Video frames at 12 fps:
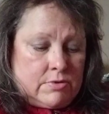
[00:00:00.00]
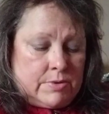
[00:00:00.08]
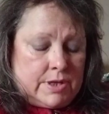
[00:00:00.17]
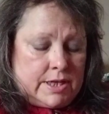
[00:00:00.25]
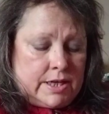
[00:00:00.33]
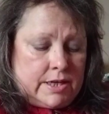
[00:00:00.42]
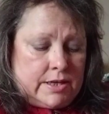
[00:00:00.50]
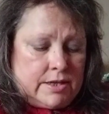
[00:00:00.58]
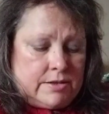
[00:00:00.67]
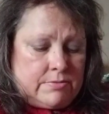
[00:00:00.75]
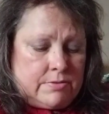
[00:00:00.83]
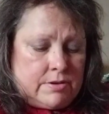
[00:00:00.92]
Are we taking
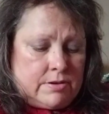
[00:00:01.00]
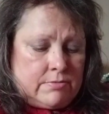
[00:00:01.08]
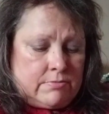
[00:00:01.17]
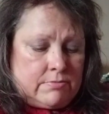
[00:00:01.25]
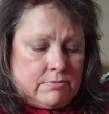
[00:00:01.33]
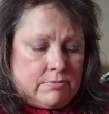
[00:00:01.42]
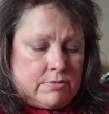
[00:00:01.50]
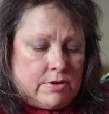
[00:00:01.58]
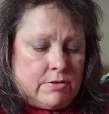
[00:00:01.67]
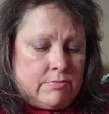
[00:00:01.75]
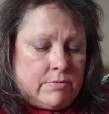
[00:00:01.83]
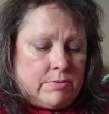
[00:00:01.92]
this one?
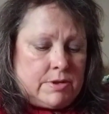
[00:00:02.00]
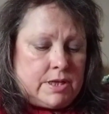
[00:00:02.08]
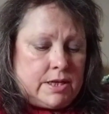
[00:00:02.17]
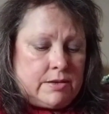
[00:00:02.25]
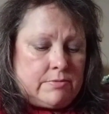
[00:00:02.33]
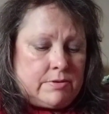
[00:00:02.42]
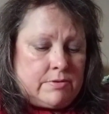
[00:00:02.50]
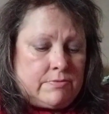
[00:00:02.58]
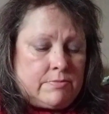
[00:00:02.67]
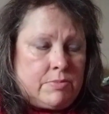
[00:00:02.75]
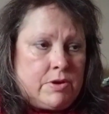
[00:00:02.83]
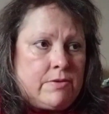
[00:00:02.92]
Nope. Are we taking the one off
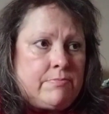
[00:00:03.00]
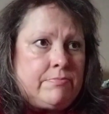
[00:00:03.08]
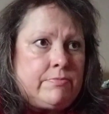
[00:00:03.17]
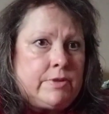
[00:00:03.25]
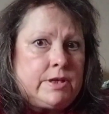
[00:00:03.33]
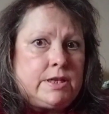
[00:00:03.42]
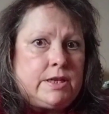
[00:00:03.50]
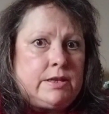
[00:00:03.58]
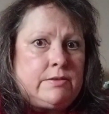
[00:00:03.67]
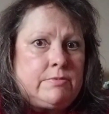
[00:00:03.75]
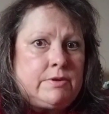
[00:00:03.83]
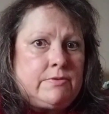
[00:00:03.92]
the bottom? We're
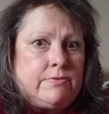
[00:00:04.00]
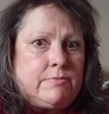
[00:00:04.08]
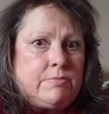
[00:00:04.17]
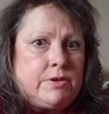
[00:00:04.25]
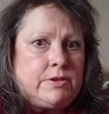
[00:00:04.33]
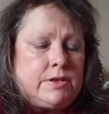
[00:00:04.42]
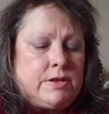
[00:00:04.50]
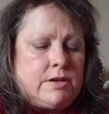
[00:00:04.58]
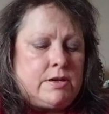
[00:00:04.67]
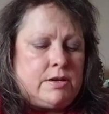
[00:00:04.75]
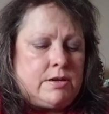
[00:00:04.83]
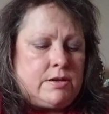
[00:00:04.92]
taking the one off the
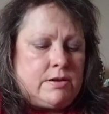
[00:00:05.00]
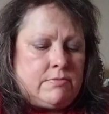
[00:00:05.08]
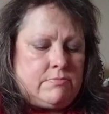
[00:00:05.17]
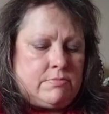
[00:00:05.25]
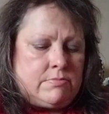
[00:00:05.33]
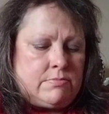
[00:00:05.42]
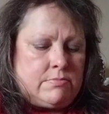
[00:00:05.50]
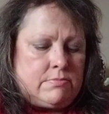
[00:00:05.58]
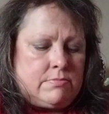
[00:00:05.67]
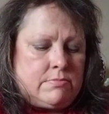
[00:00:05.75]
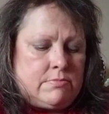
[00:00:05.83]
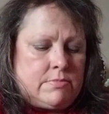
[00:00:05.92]
bottom.
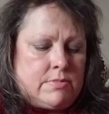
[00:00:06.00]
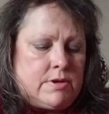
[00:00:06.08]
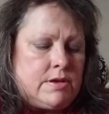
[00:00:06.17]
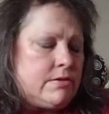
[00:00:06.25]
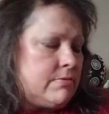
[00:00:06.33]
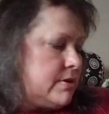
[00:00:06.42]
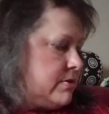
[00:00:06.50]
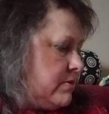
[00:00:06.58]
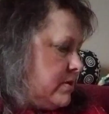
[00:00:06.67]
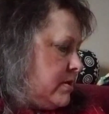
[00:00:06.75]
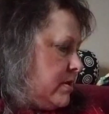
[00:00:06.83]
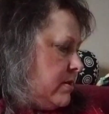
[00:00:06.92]
Oh,
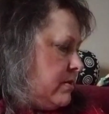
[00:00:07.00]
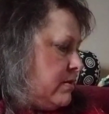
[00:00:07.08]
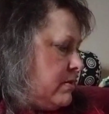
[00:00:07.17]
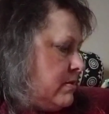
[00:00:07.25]
interesting.